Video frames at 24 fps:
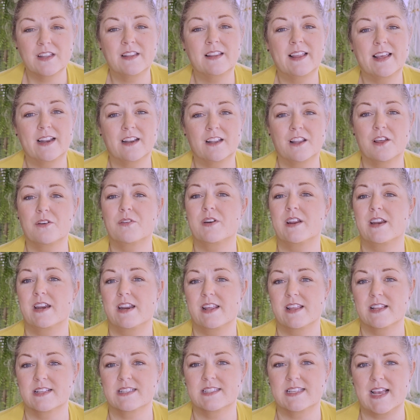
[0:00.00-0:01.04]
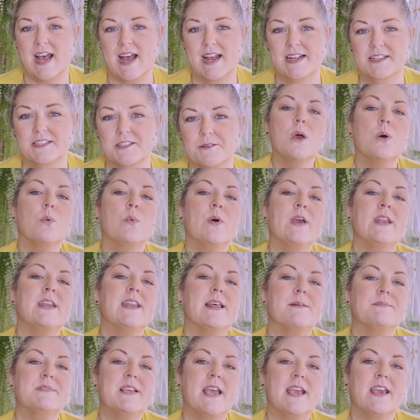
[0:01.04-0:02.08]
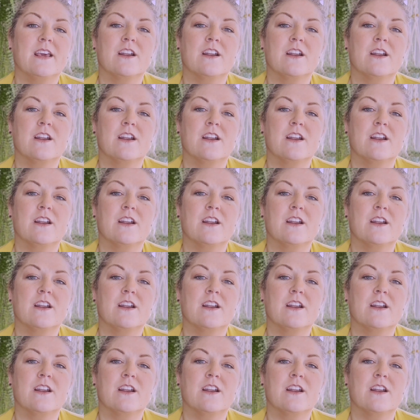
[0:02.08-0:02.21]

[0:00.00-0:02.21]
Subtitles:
let alone any of the sides. We ended up taking